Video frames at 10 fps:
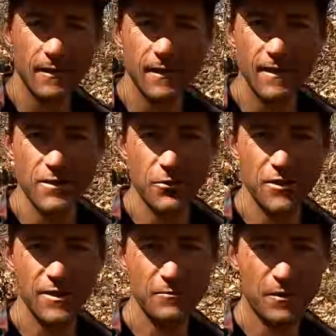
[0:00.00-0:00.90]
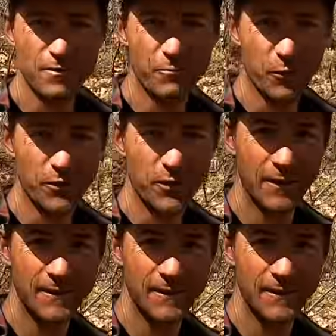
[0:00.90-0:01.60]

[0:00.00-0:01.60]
And so this is my spot.